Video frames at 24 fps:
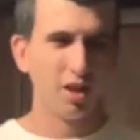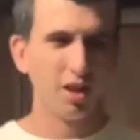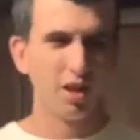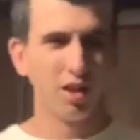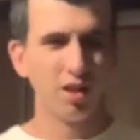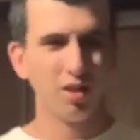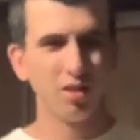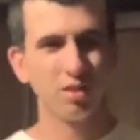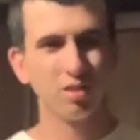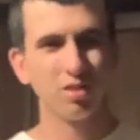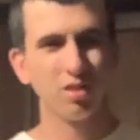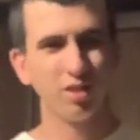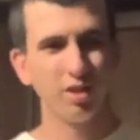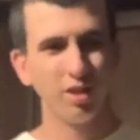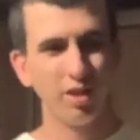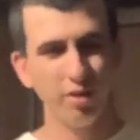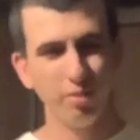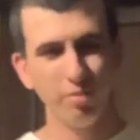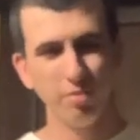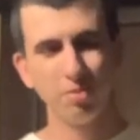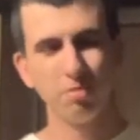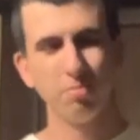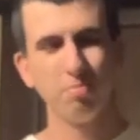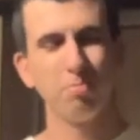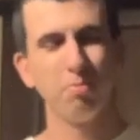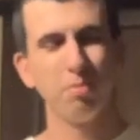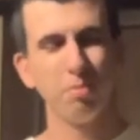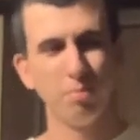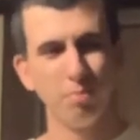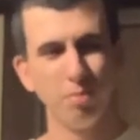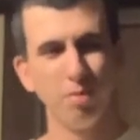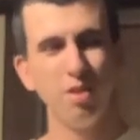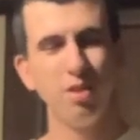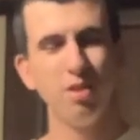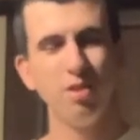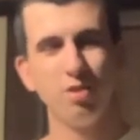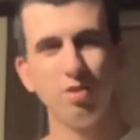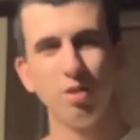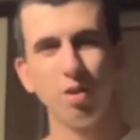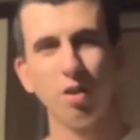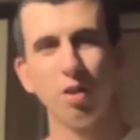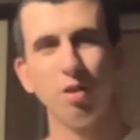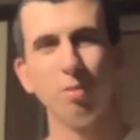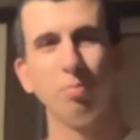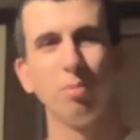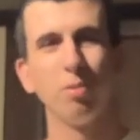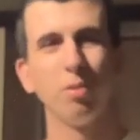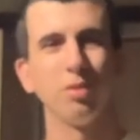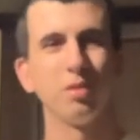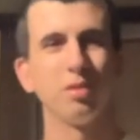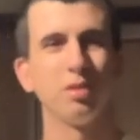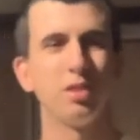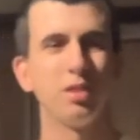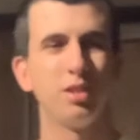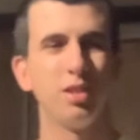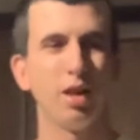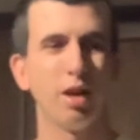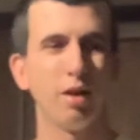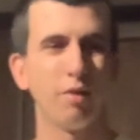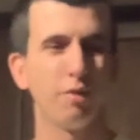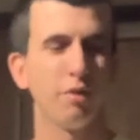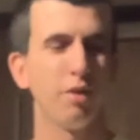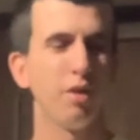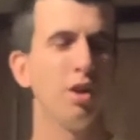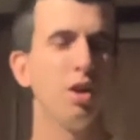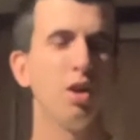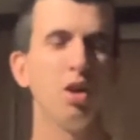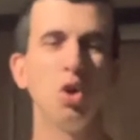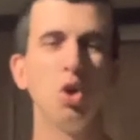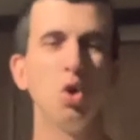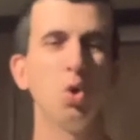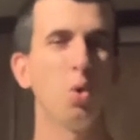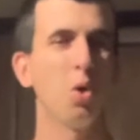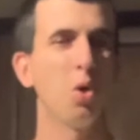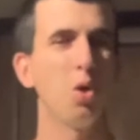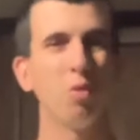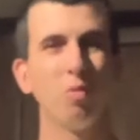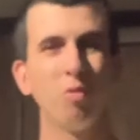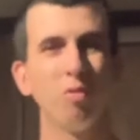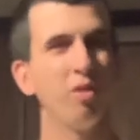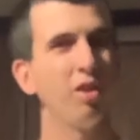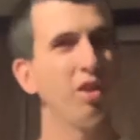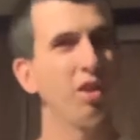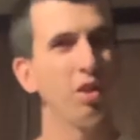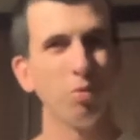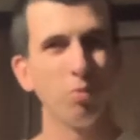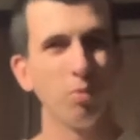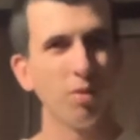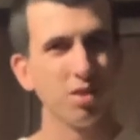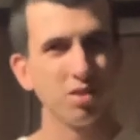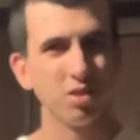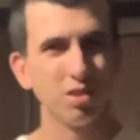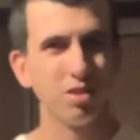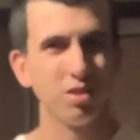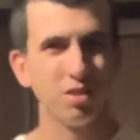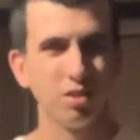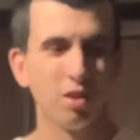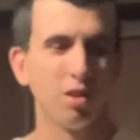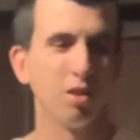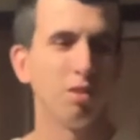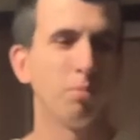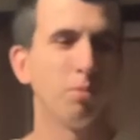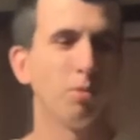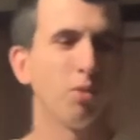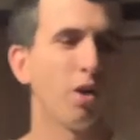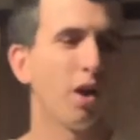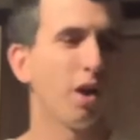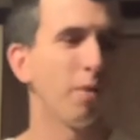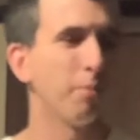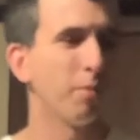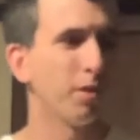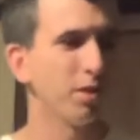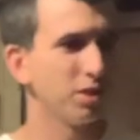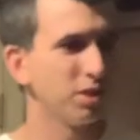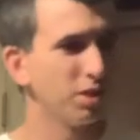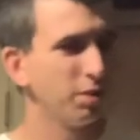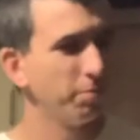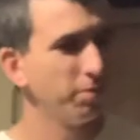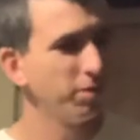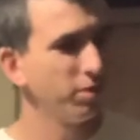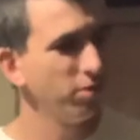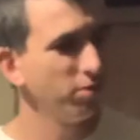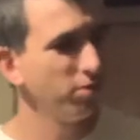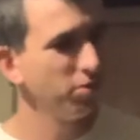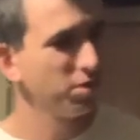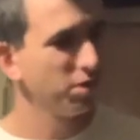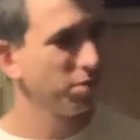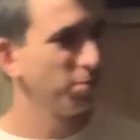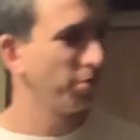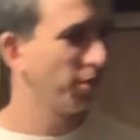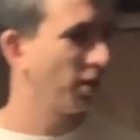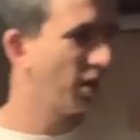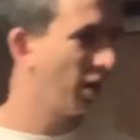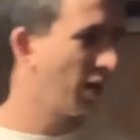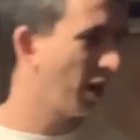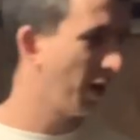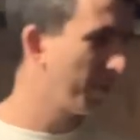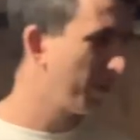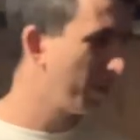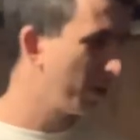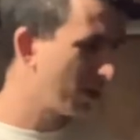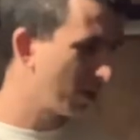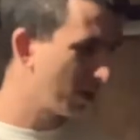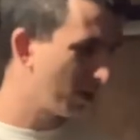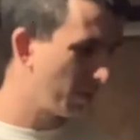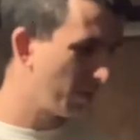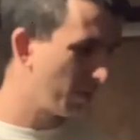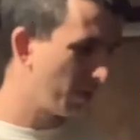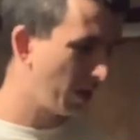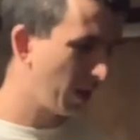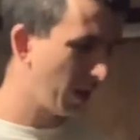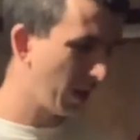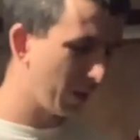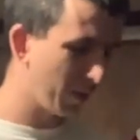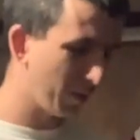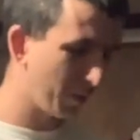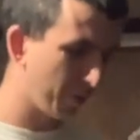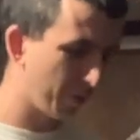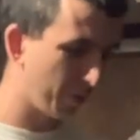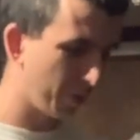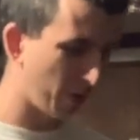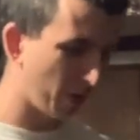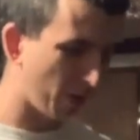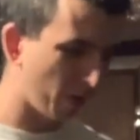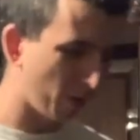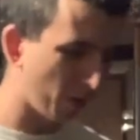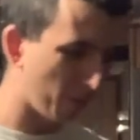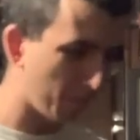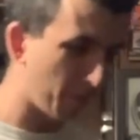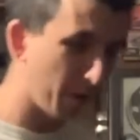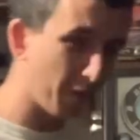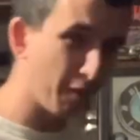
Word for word: It looked, it was pretty durable and stuff. Well, it really wasn't durable. I must have been using, I missed them on the flow of my